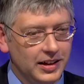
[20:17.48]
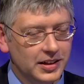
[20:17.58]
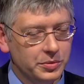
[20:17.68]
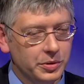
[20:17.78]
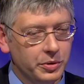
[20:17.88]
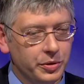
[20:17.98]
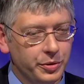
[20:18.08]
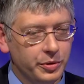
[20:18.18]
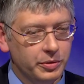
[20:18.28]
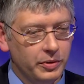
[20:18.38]
As we went
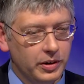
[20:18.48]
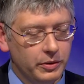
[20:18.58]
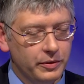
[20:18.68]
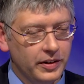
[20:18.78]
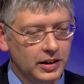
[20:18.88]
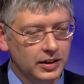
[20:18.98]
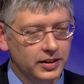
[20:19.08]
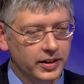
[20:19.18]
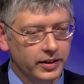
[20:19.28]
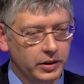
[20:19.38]
through, we found out
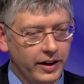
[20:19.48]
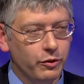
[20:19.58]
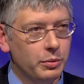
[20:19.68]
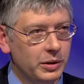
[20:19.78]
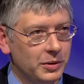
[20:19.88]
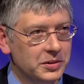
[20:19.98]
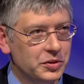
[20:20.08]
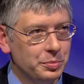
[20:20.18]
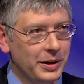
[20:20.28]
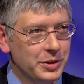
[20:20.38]
that everybody wants
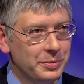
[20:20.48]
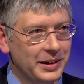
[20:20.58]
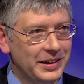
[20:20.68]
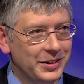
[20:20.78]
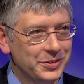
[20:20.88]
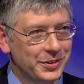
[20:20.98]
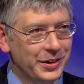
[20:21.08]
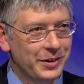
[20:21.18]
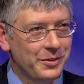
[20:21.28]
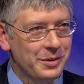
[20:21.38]
a splash pad now, so
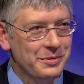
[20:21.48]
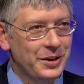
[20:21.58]
they want them in